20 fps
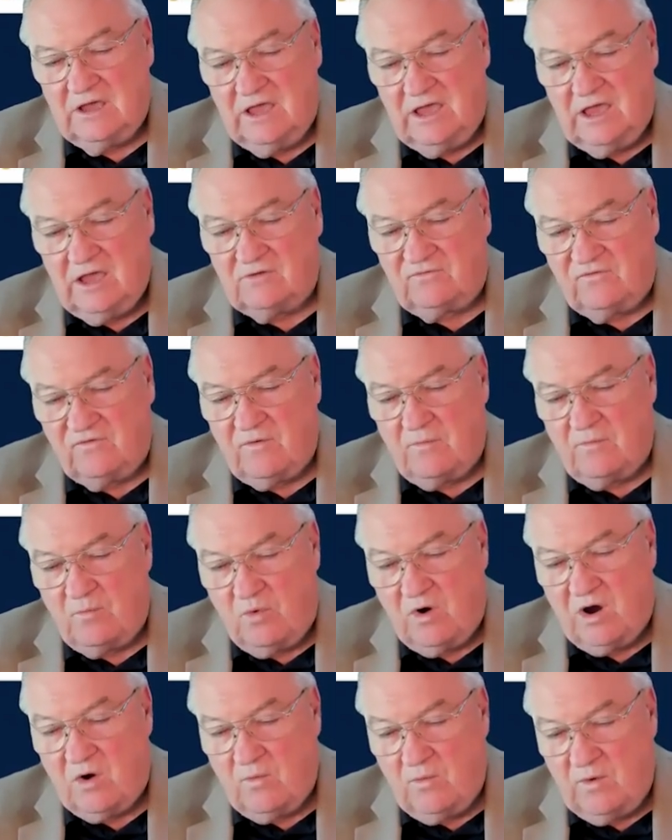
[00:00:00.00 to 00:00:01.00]
get from
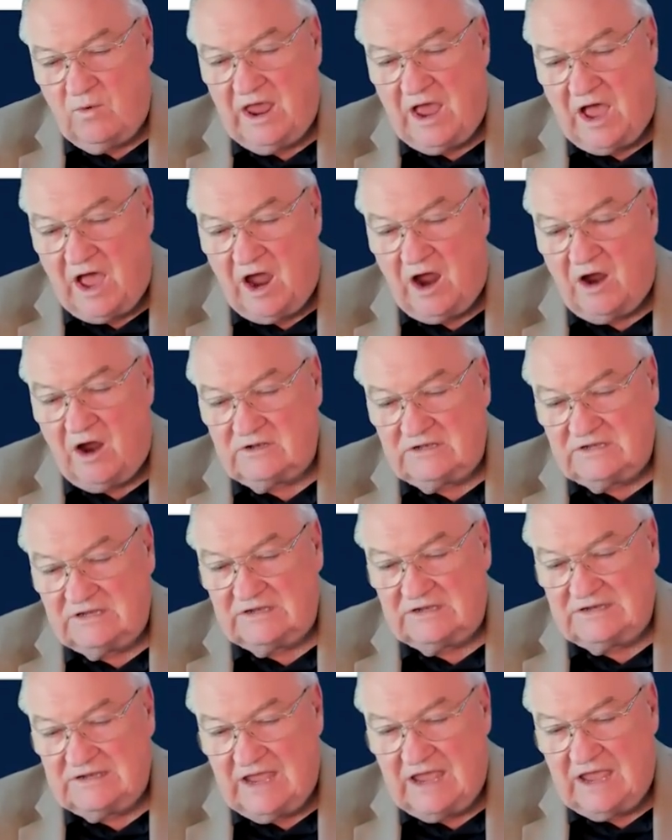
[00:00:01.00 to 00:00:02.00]
where we are
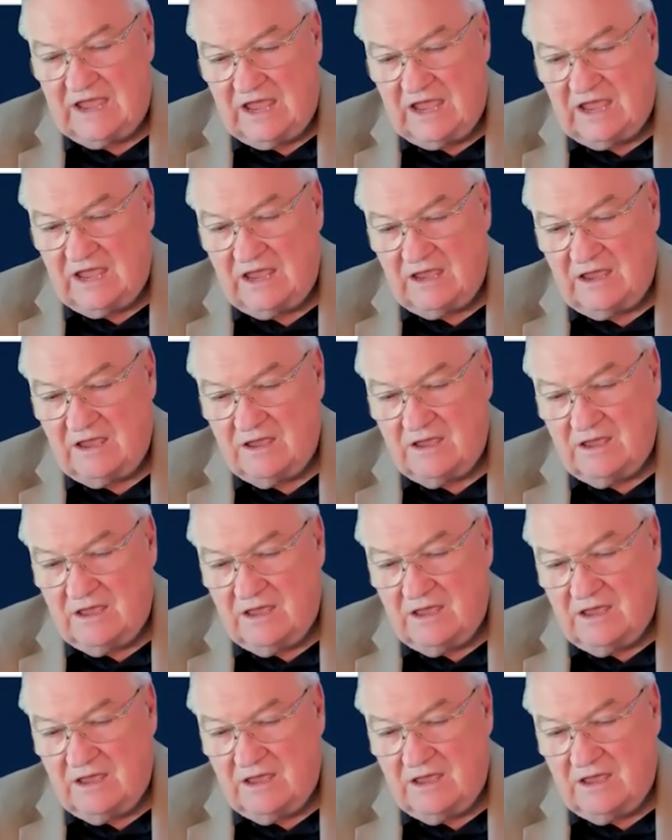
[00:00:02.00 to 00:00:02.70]
today